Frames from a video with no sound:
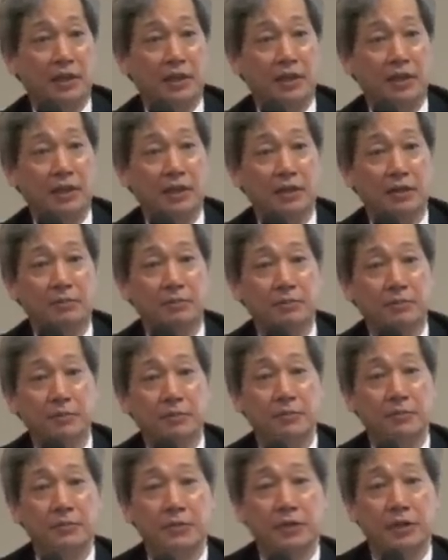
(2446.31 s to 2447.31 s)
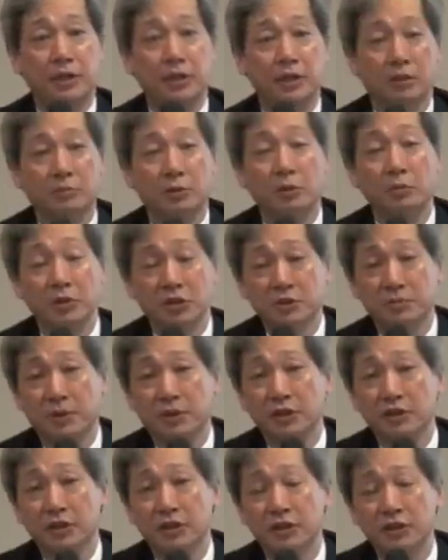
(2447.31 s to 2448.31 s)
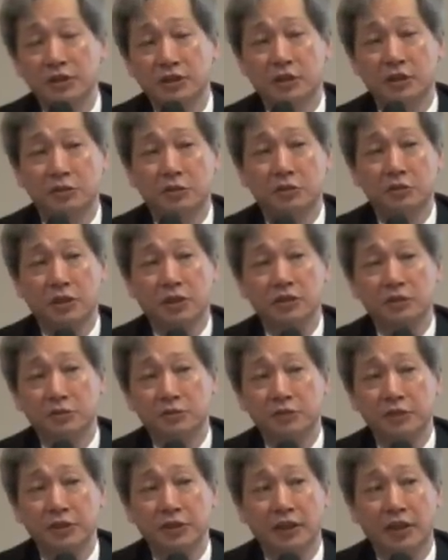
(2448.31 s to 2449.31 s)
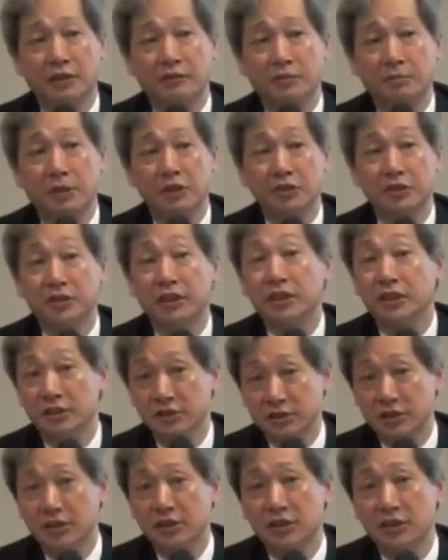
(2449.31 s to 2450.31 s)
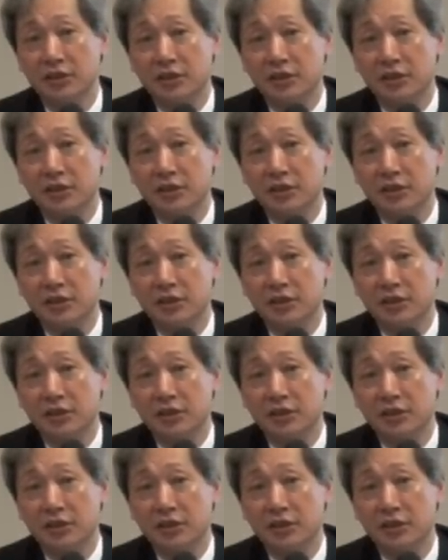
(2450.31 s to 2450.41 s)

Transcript: Um, the populist parties uh, do not really have a much chance